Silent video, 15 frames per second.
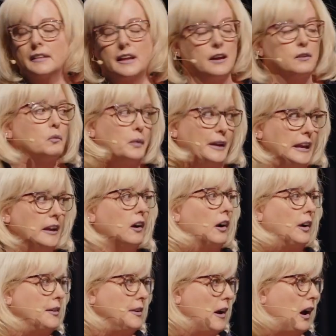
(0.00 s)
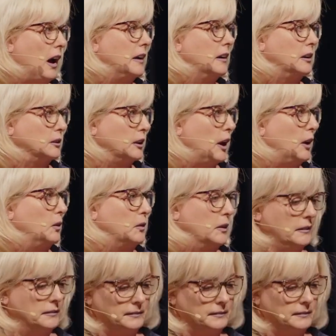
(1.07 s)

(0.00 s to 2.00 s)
and we are not alone.